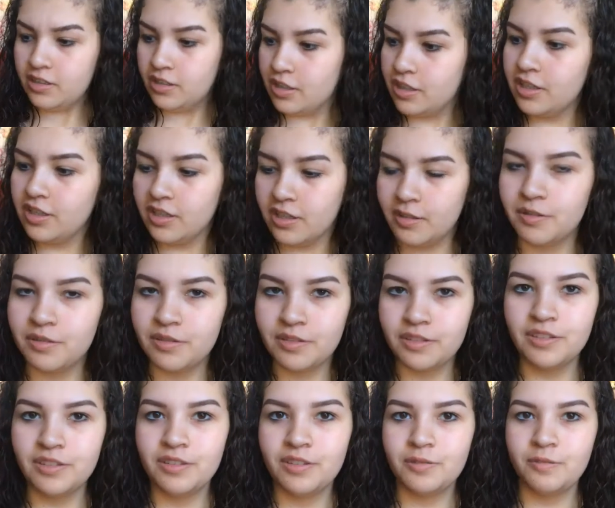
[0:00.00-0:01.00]
Oh,
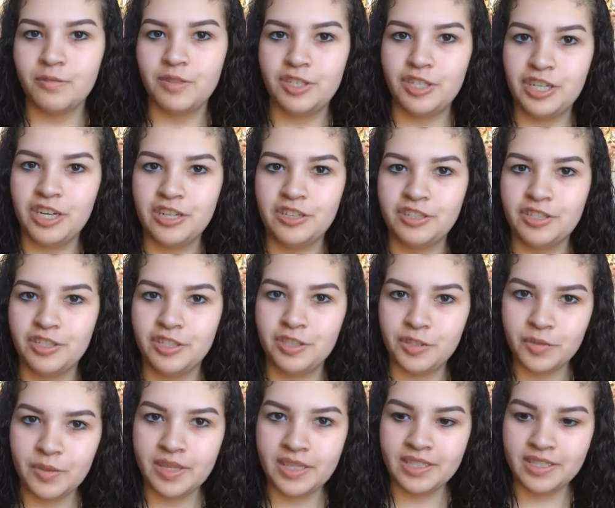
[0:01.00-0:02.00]
my chair just
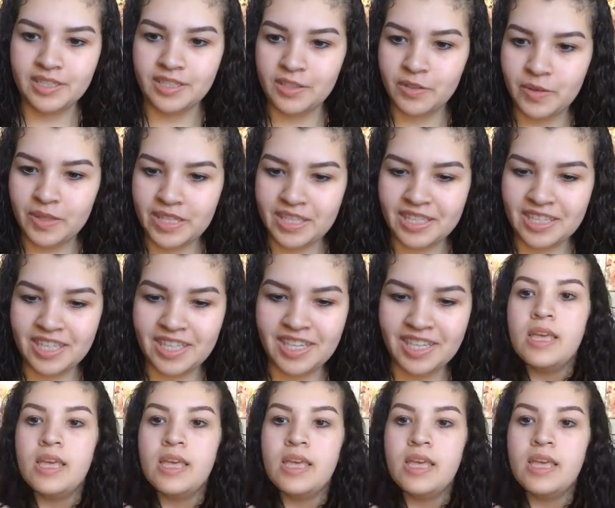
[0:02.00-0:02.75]
squeaks and squeaks.